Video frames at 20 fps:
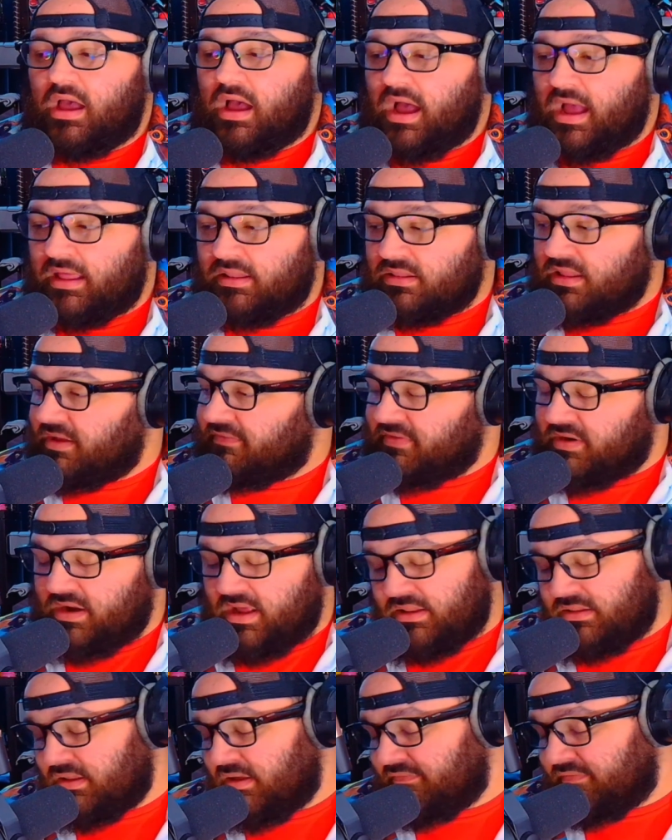I love it.
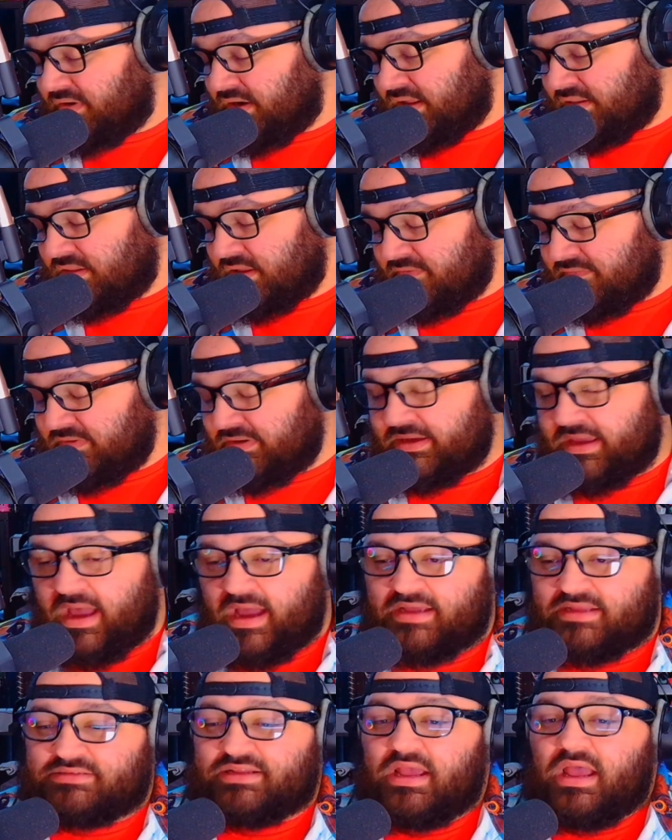I love it. I love it.
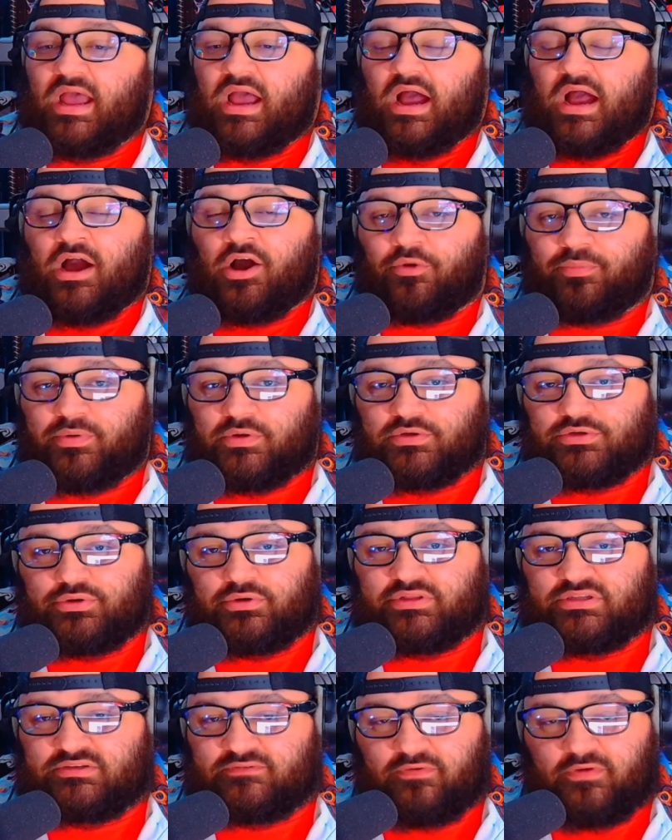Guys, I hope you enjoyed
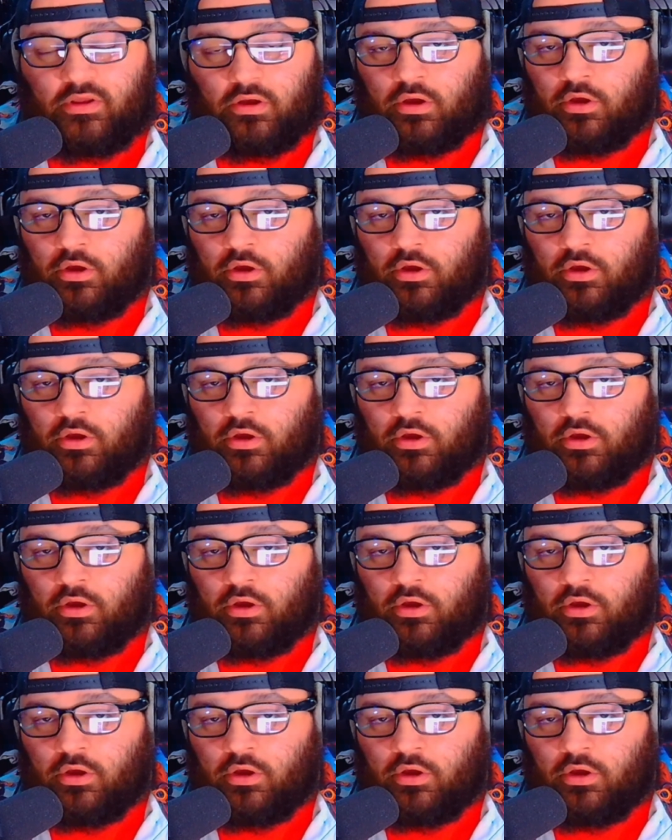this video.